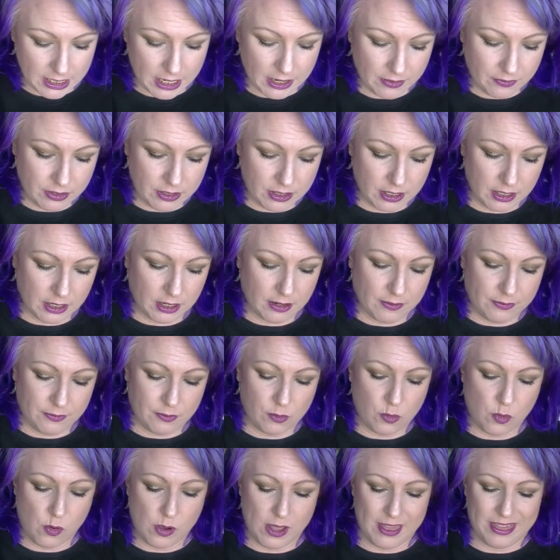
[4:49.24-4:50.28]
everything
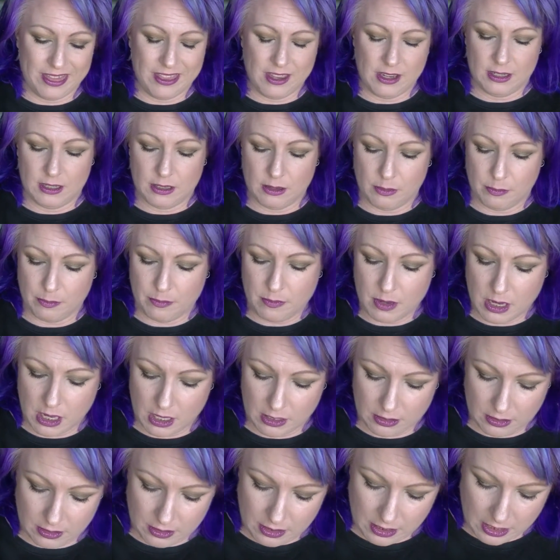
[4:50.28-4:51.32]
for this
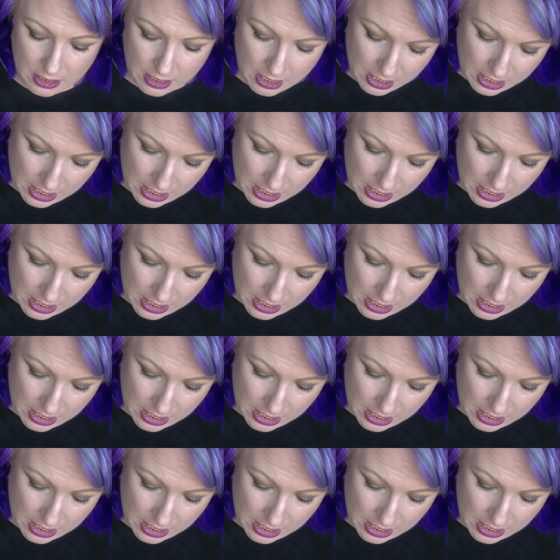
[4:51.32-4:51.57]
month.